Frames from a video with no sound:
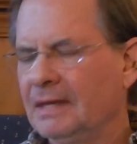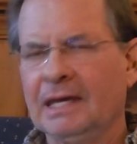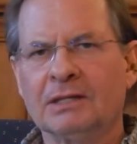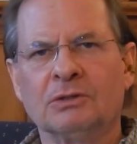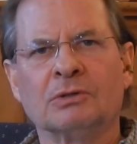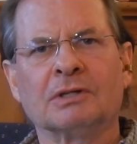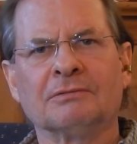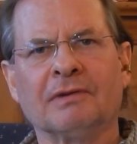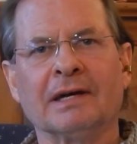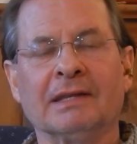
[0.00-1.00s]
And you can
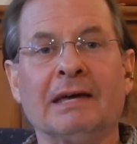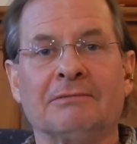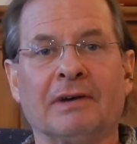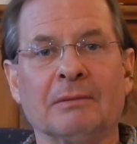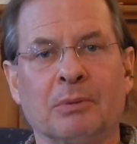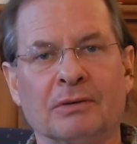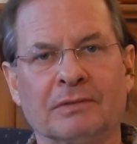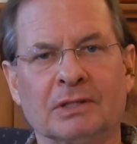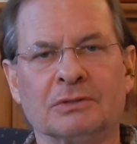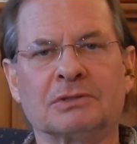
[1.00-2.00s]
find that 5-part
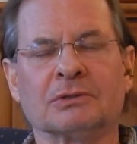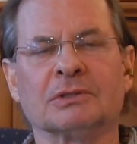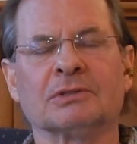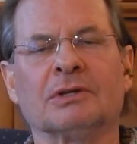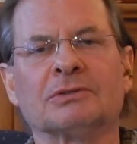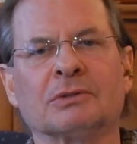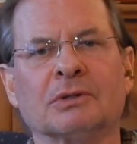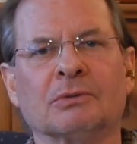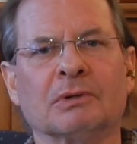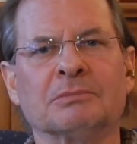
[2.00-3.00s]
video series also
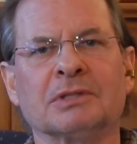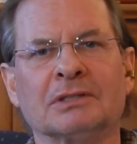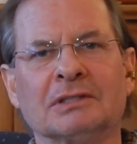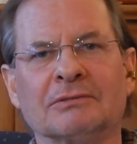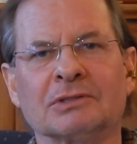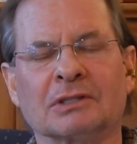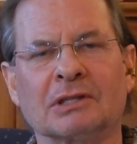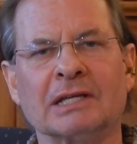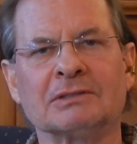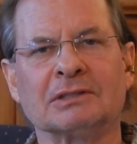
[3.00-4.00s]
on the website
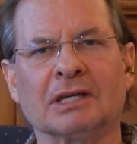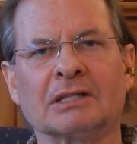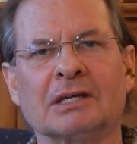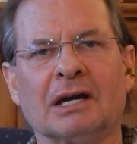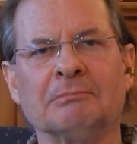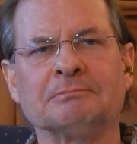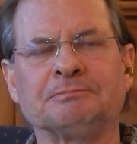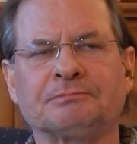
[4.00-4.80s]
jeffersonglassie.com.